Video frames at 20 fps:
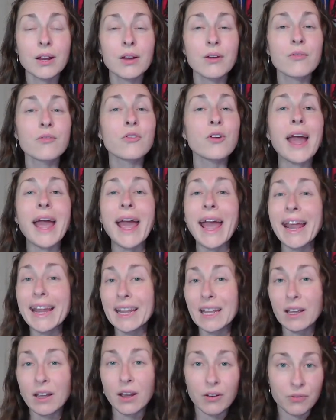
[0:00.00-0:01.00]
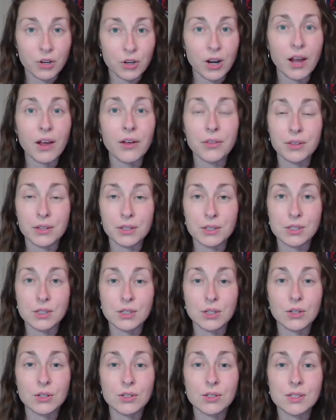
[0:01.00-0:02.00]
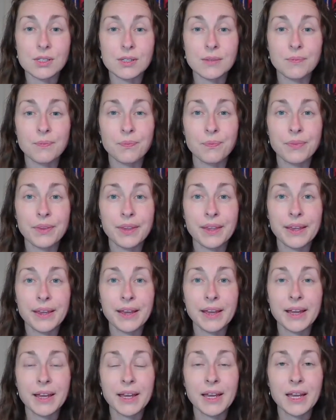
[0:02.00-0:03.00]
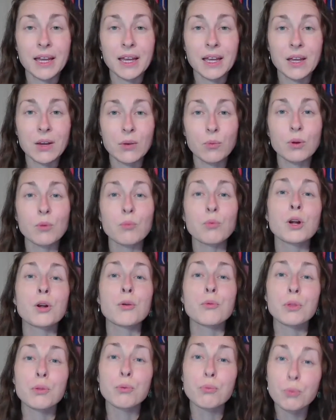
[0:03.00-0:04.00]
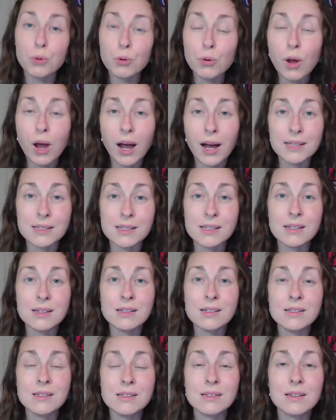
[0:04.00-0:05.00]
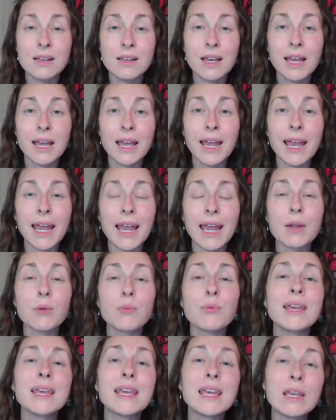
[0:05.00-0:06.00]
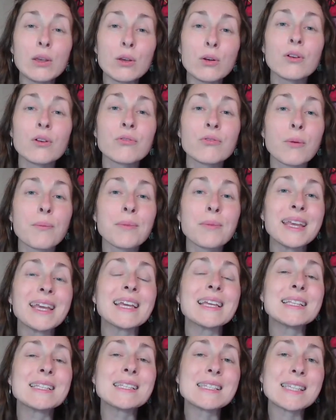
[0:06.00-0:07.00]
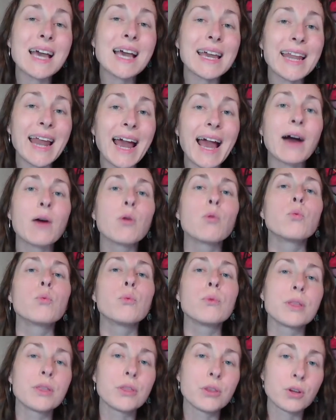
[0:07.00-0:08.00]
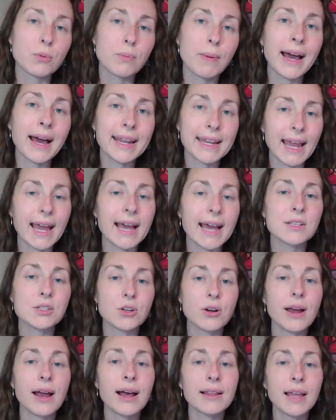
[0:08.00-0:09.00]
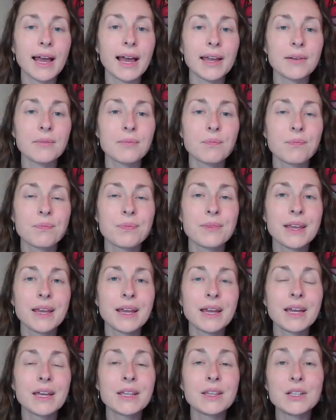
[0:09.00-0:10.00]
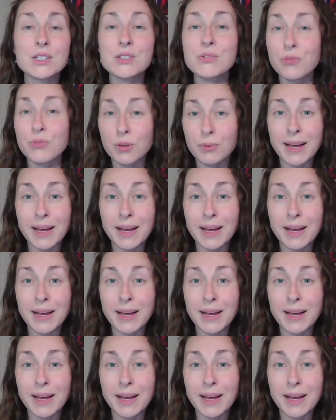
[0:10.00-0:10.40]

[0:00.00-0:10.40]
for any of your health concerns. We work with root causes, and we heal from the inside out with your body as your ally. These free